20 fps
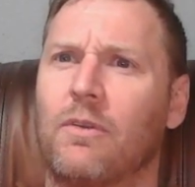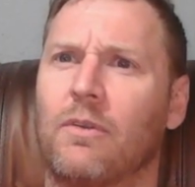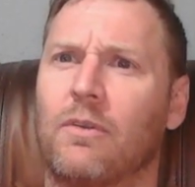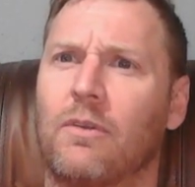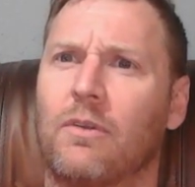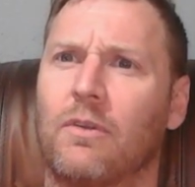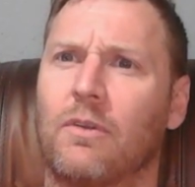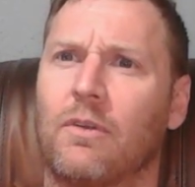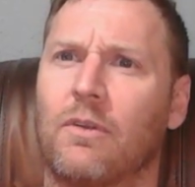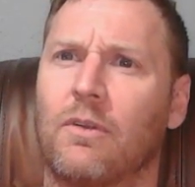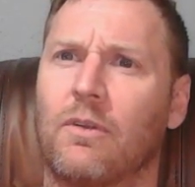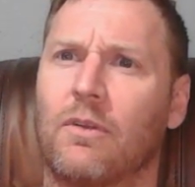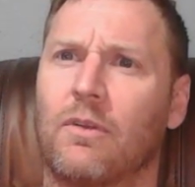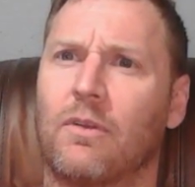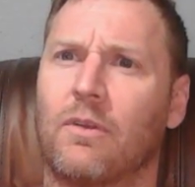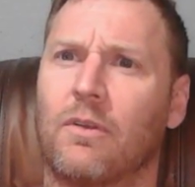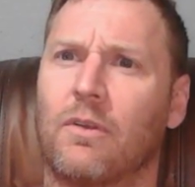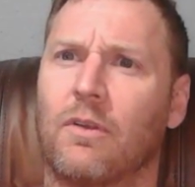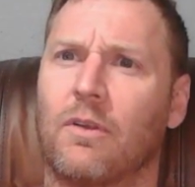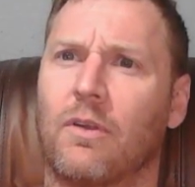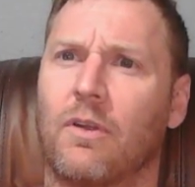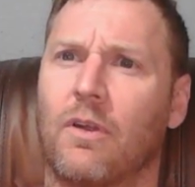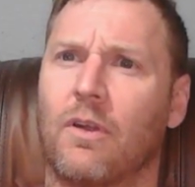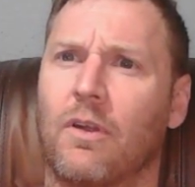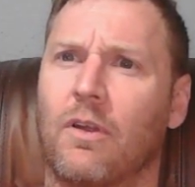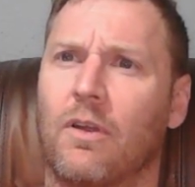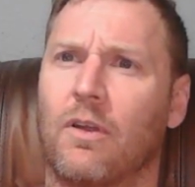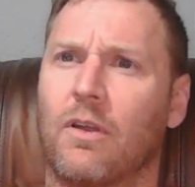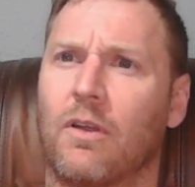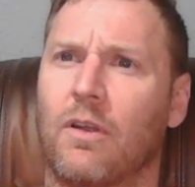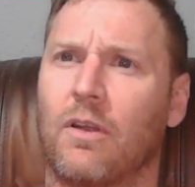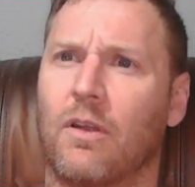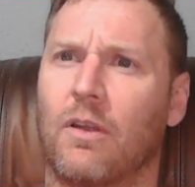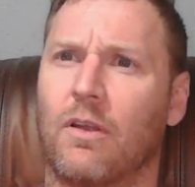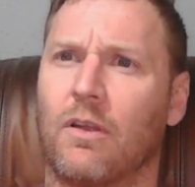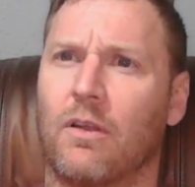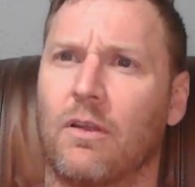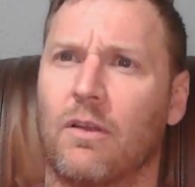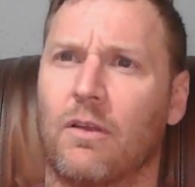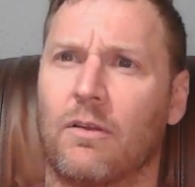
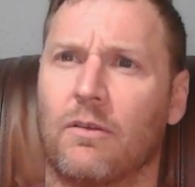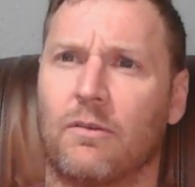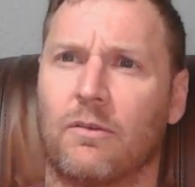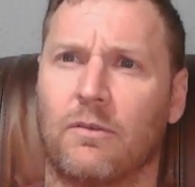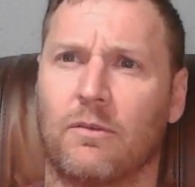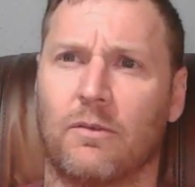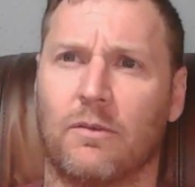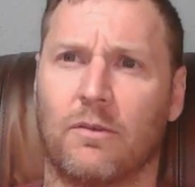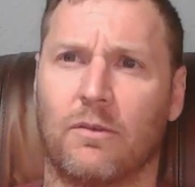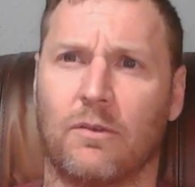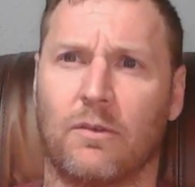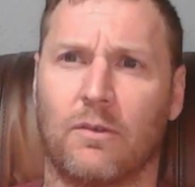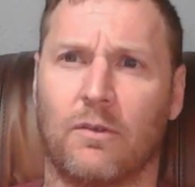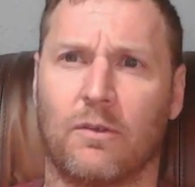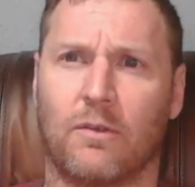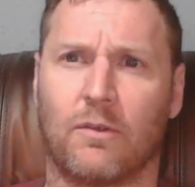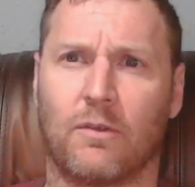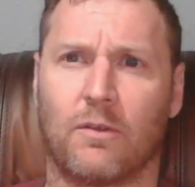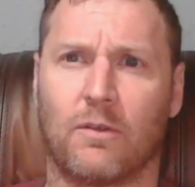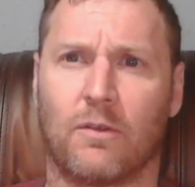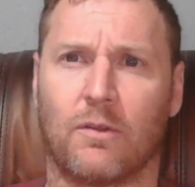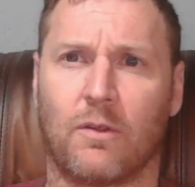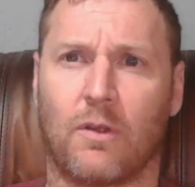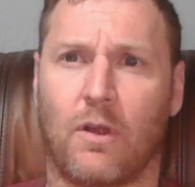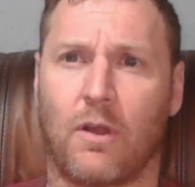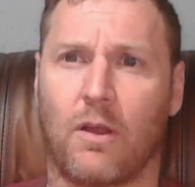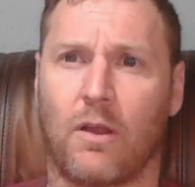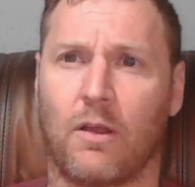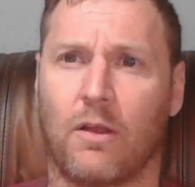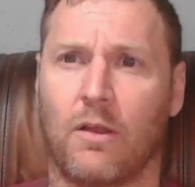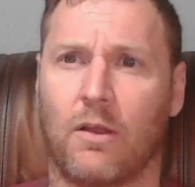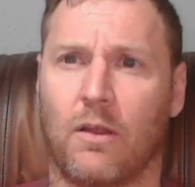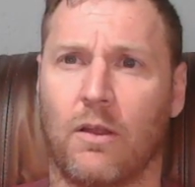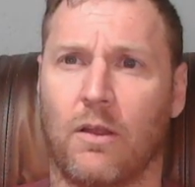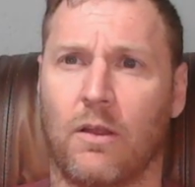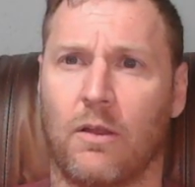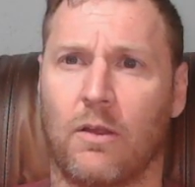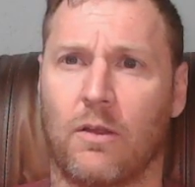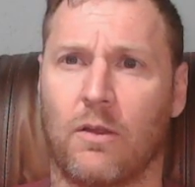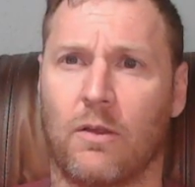
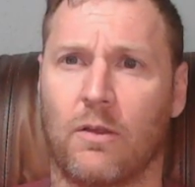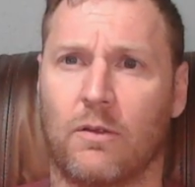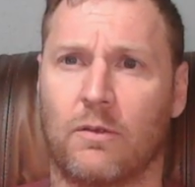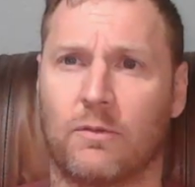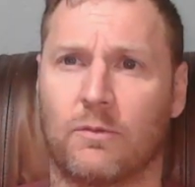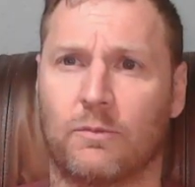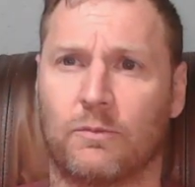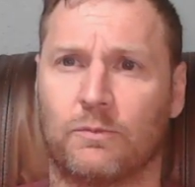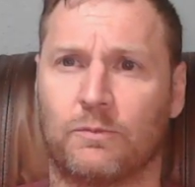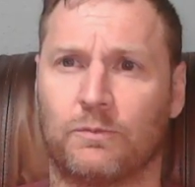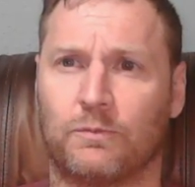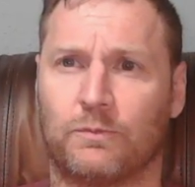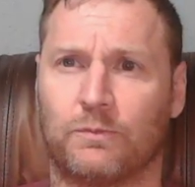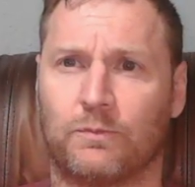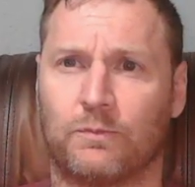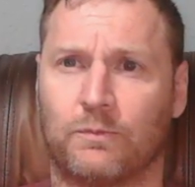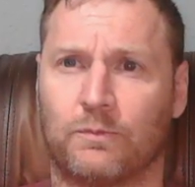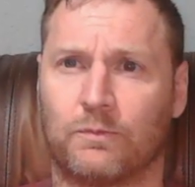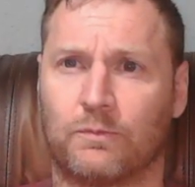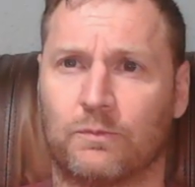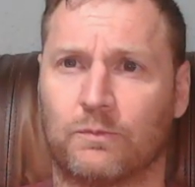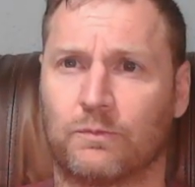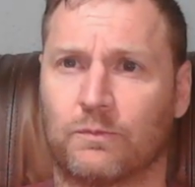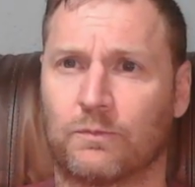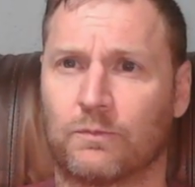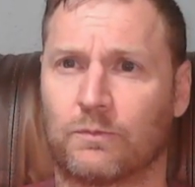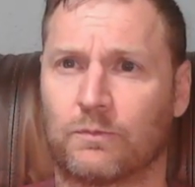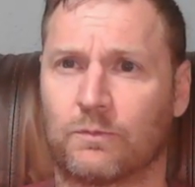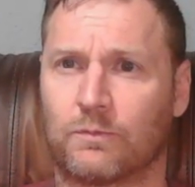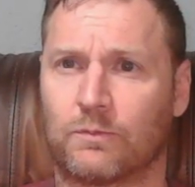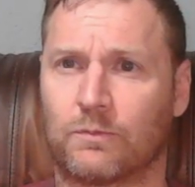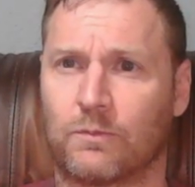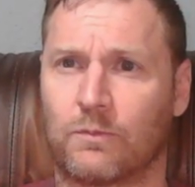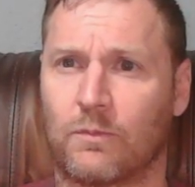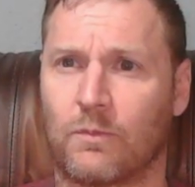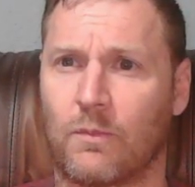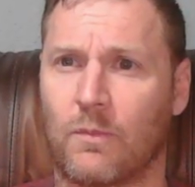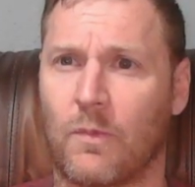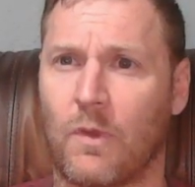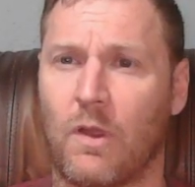No one is speaking in this clip.